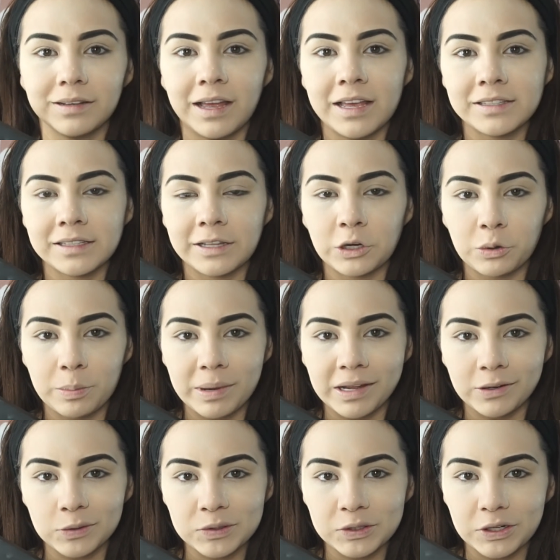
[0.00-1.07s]
Has a little
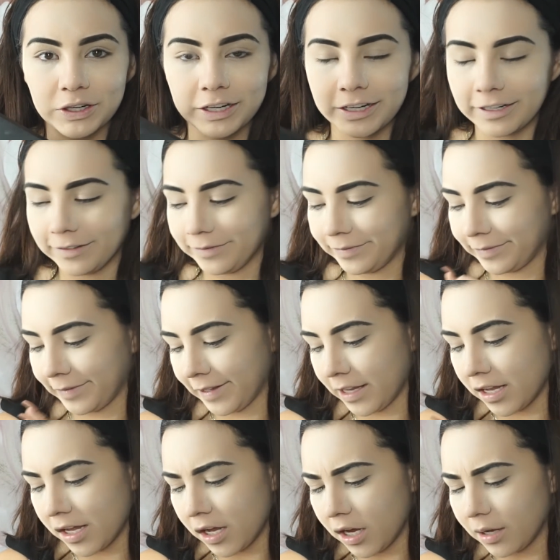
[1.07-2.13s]
battle scar here.
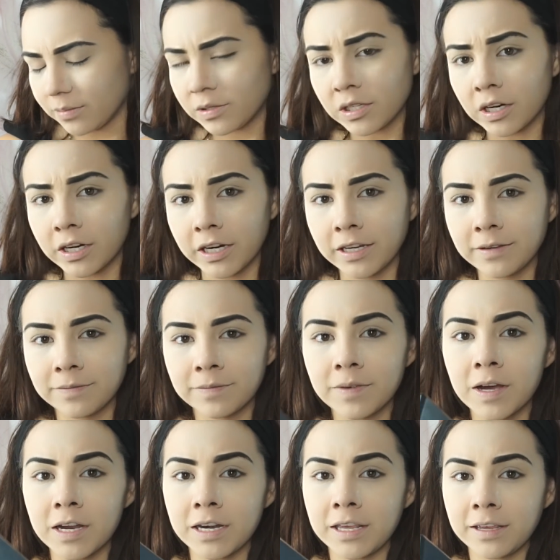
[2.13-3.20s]
I'm sorry,
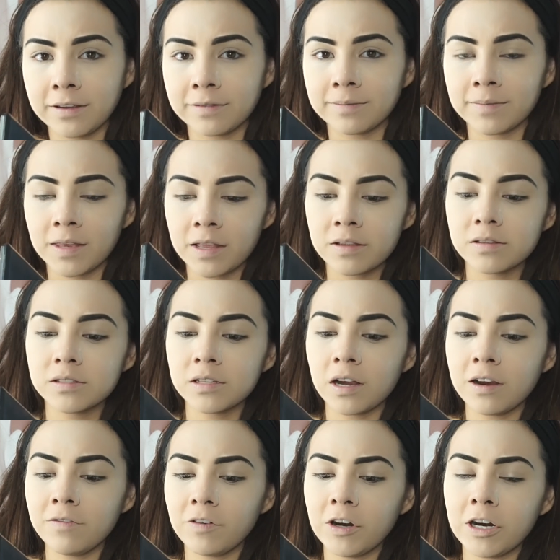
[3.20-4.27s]
honey.
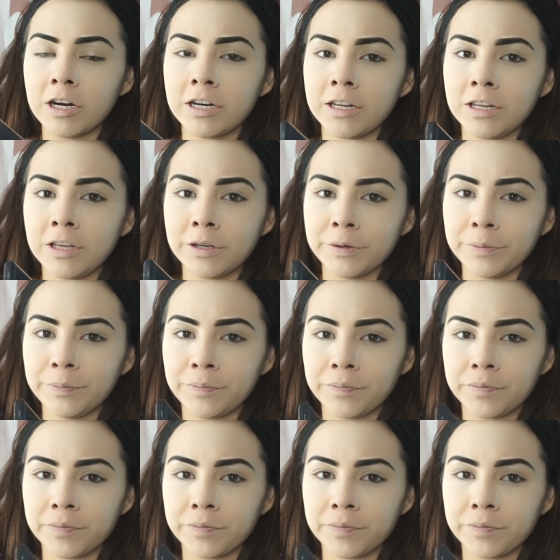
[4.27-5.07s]
Sorry for hurting you.